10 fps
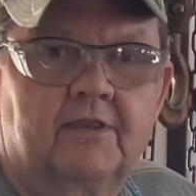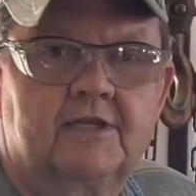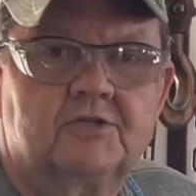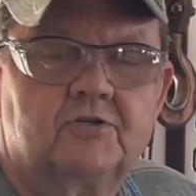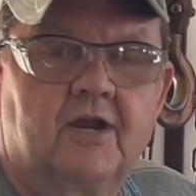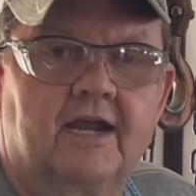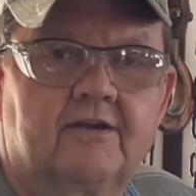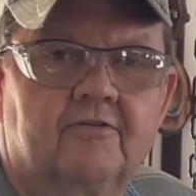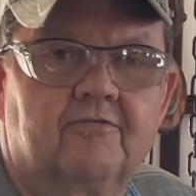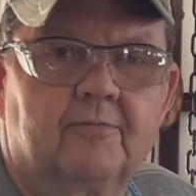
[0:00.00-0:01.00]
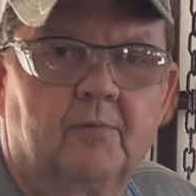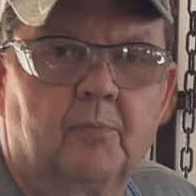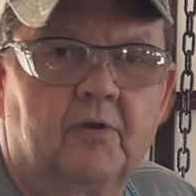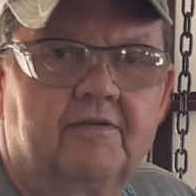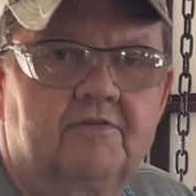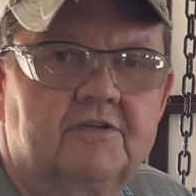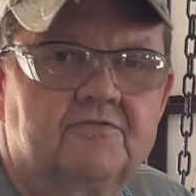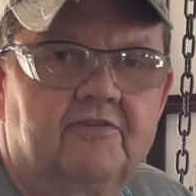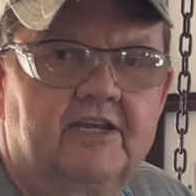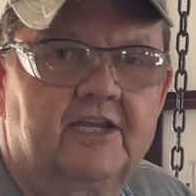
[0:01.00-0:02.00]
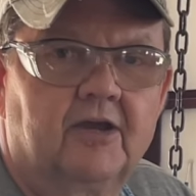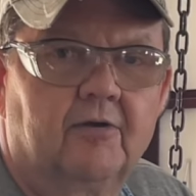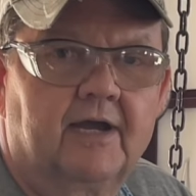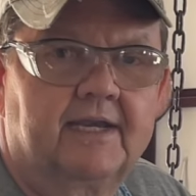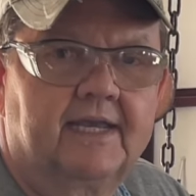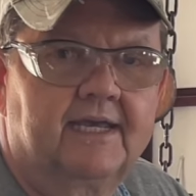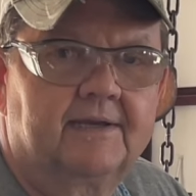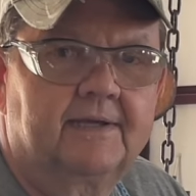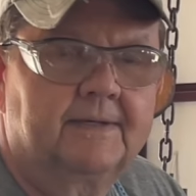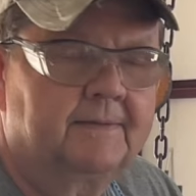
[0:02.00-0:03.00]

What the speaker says: this tractor from a previous video I did.